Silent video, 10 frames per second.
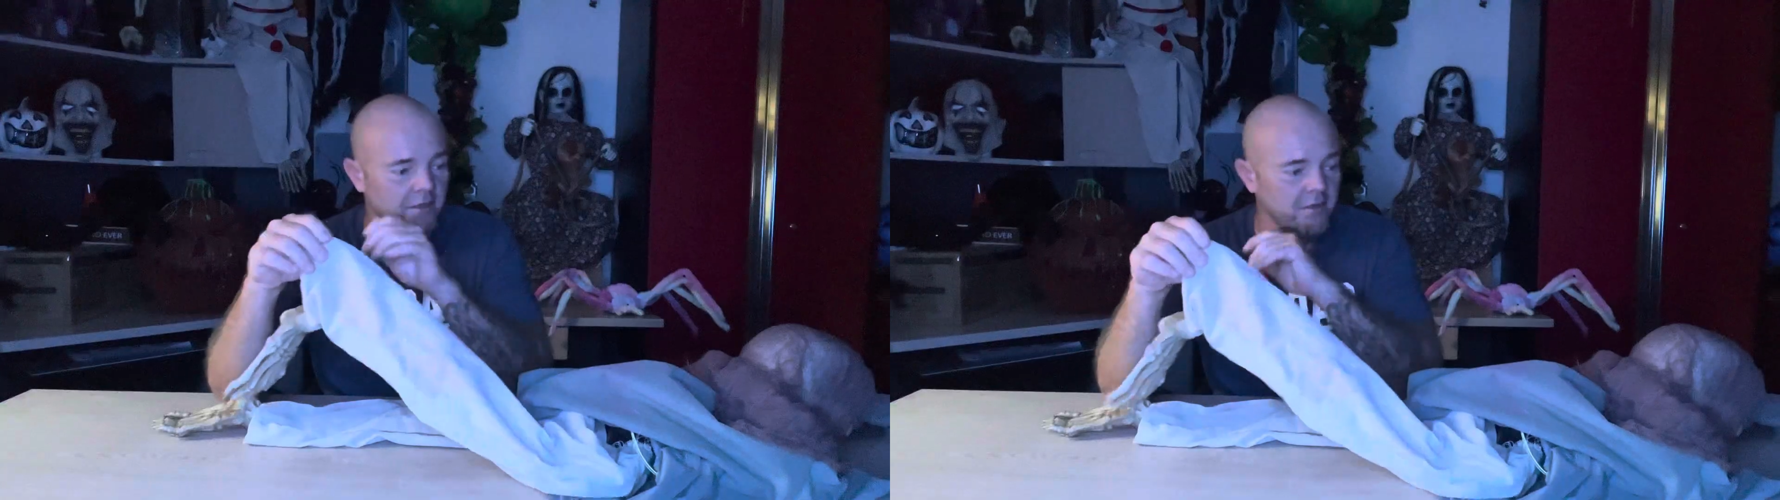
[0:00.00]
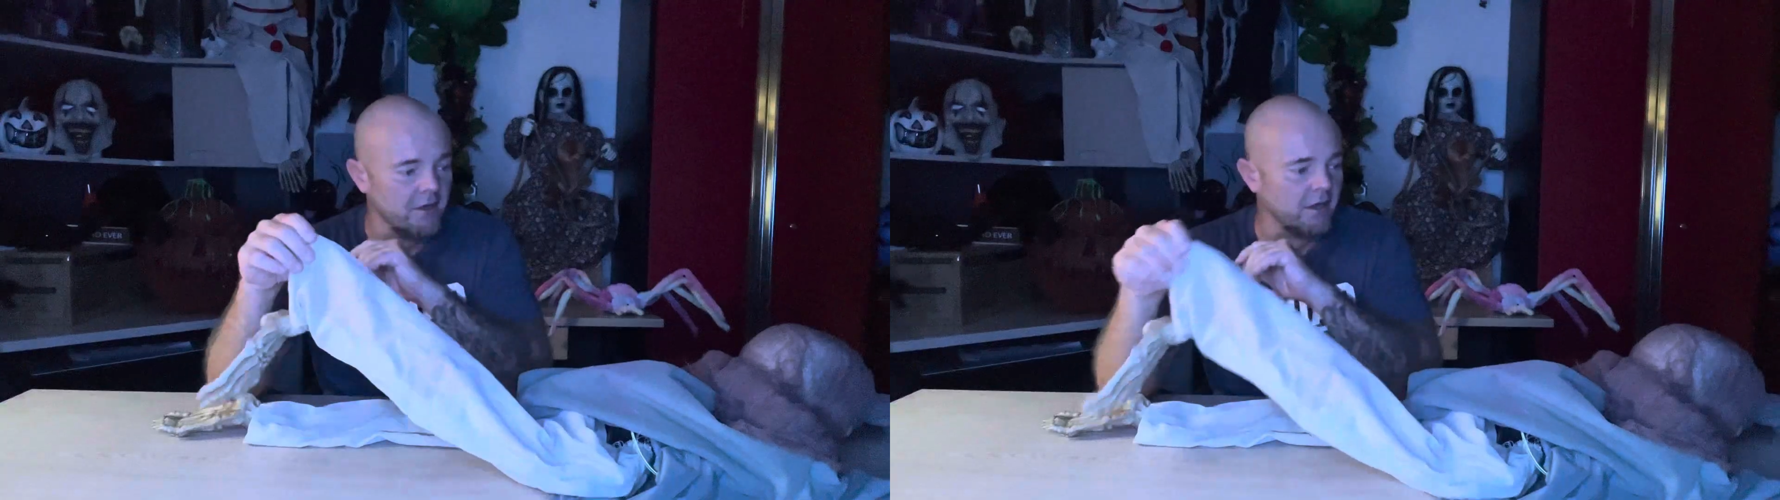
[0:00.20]

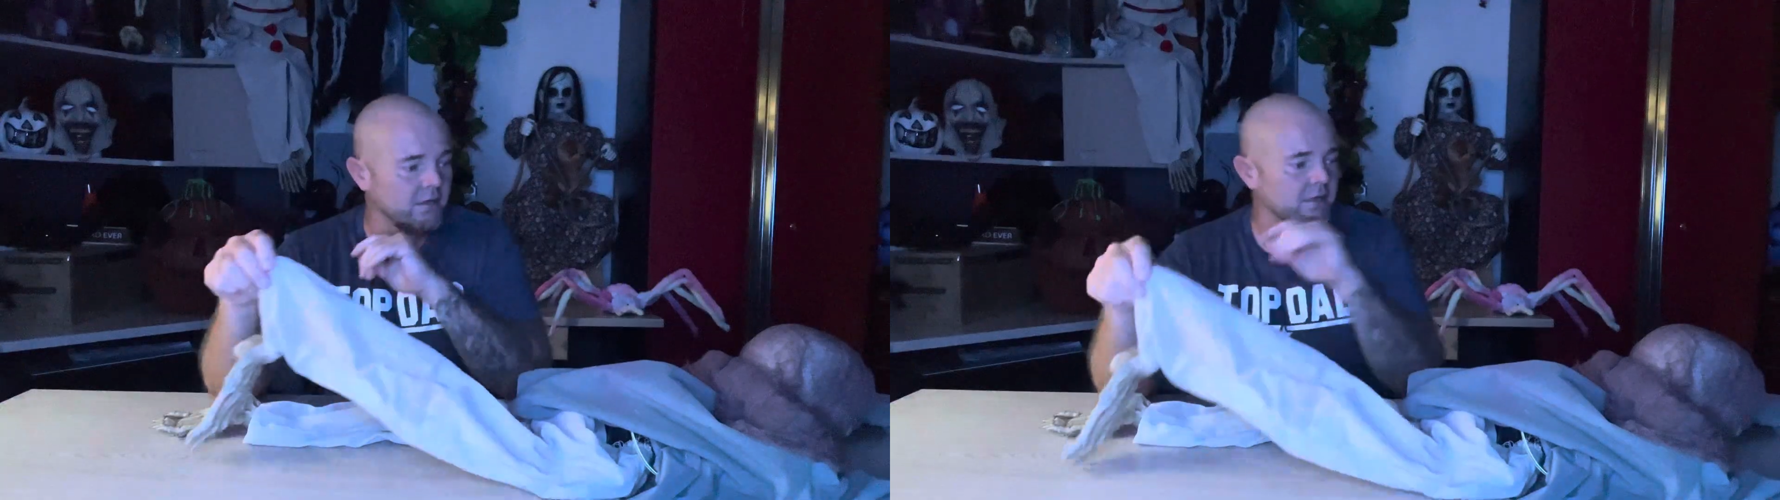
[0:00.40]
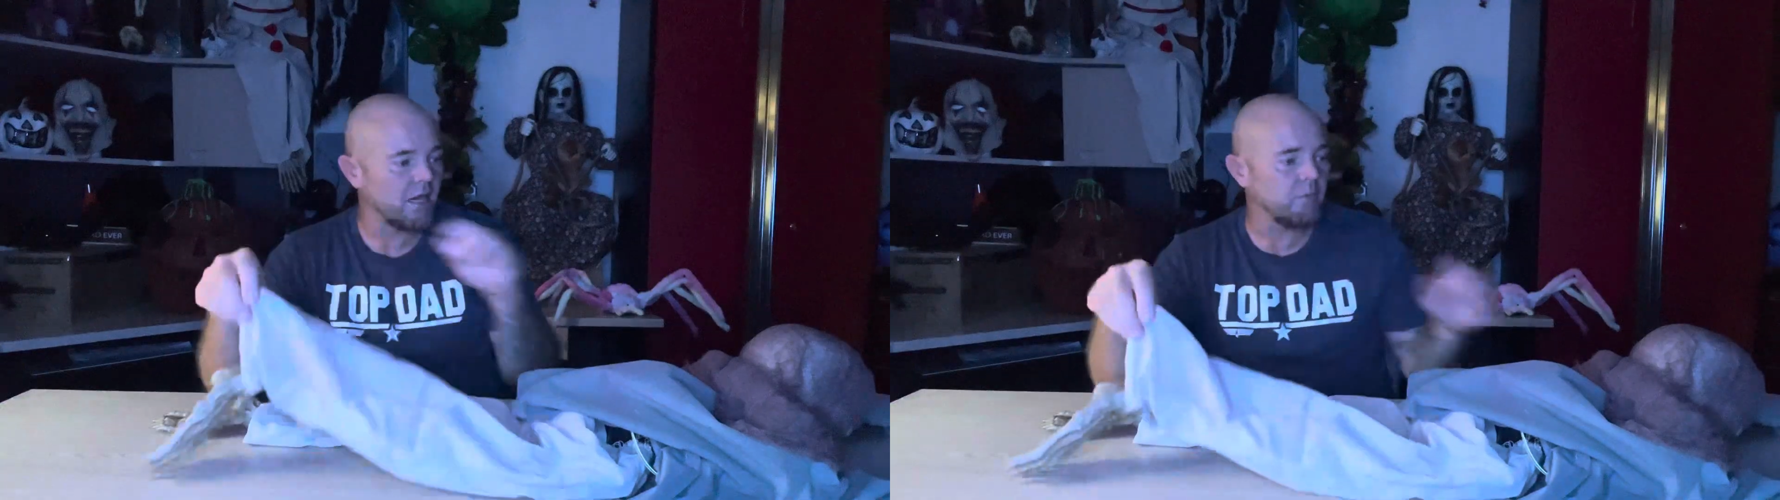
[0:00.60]

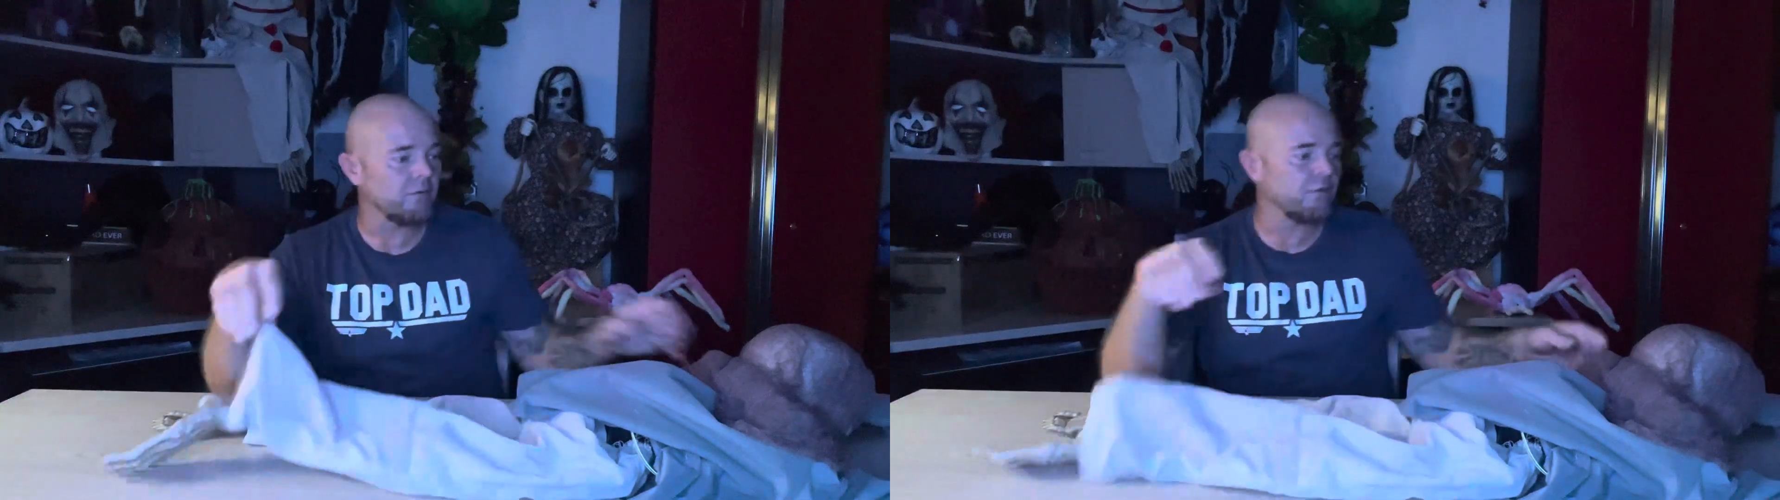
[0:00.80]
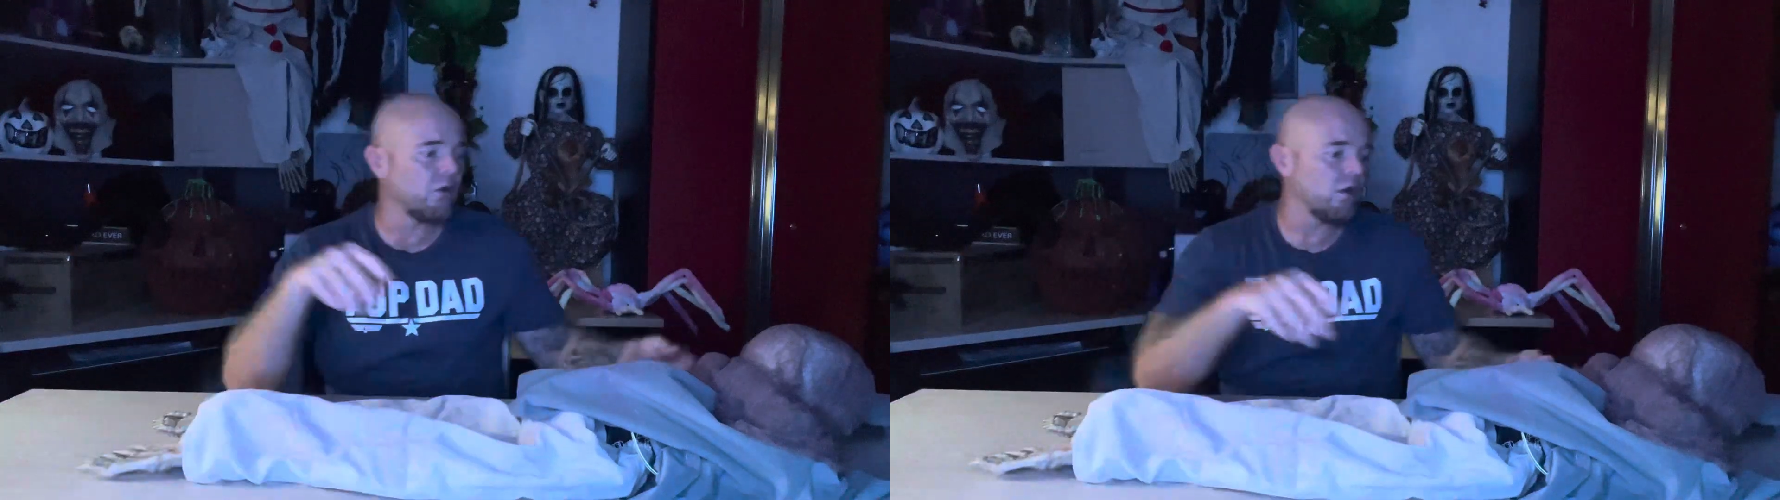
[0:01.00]
thick type of
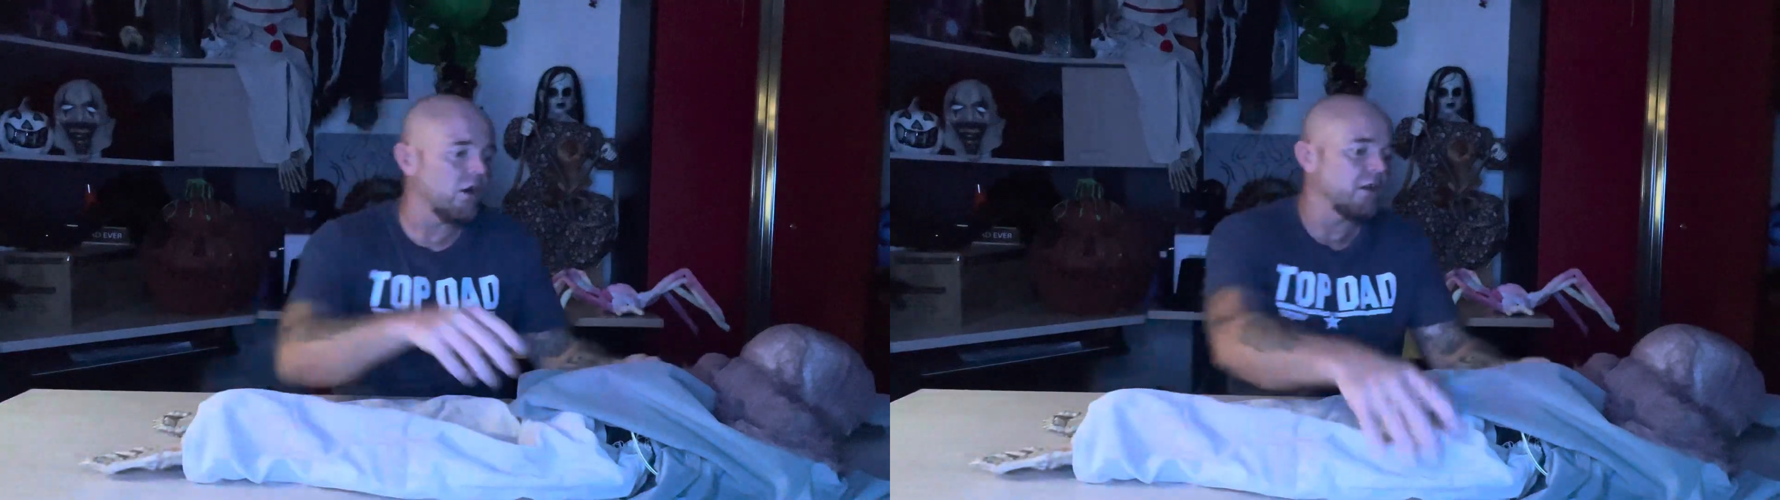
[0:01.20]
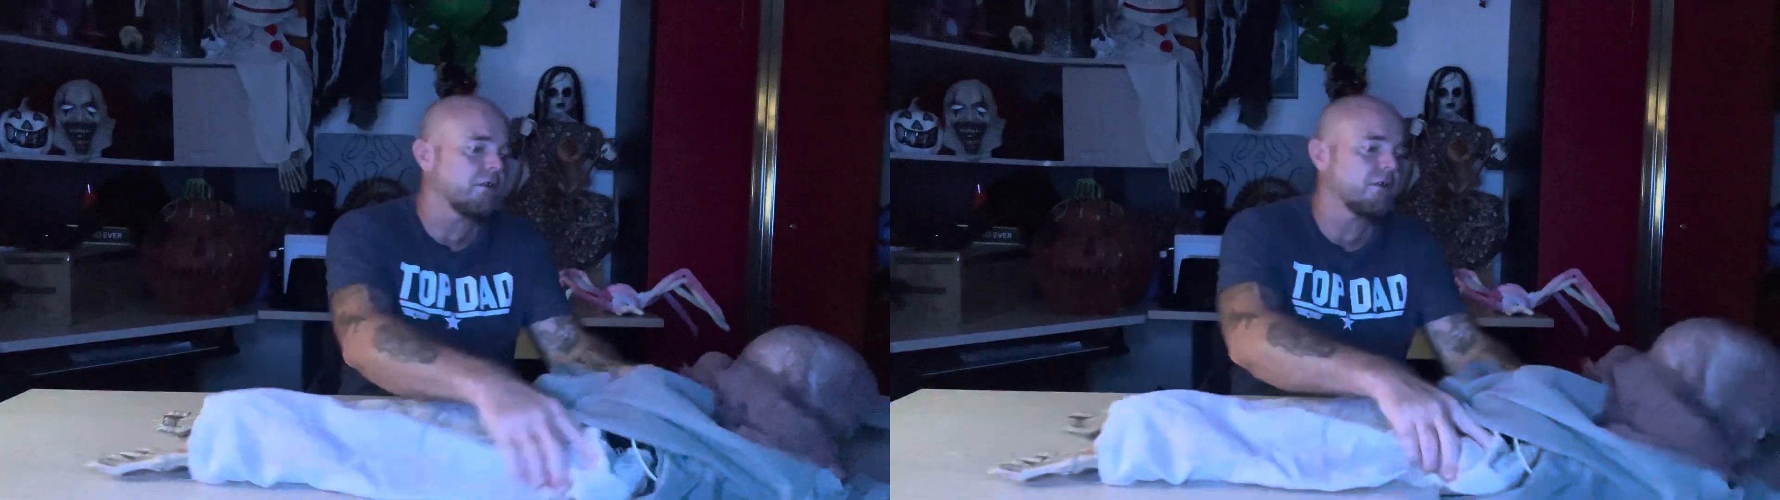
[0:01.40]
cloth.